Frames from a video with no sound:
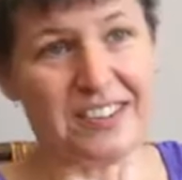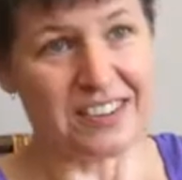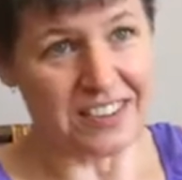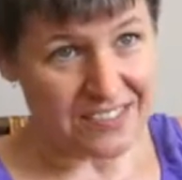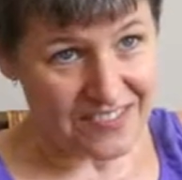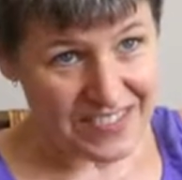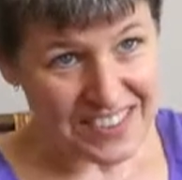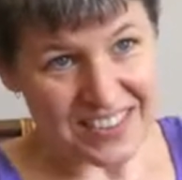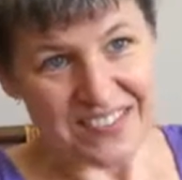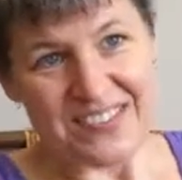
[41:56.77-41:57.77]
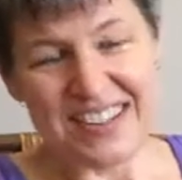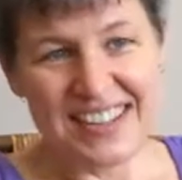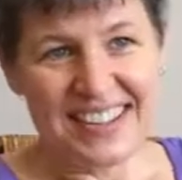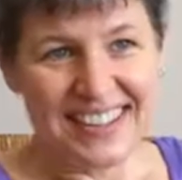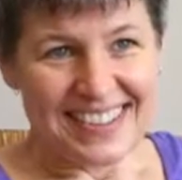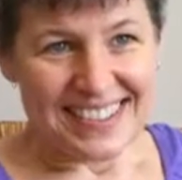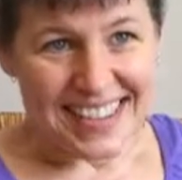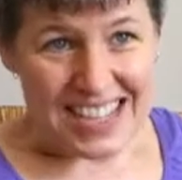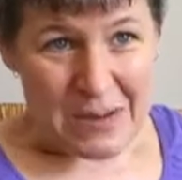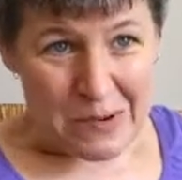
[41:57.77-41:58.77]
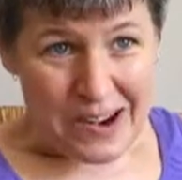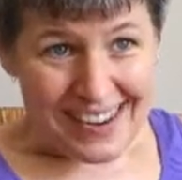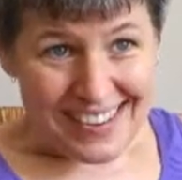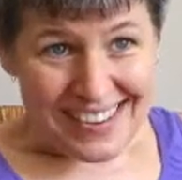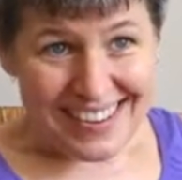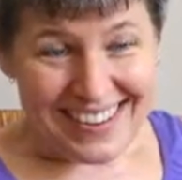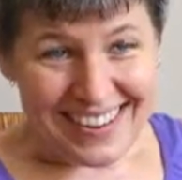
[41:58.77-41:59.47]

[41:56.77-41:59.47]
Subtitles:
So you've seen them around,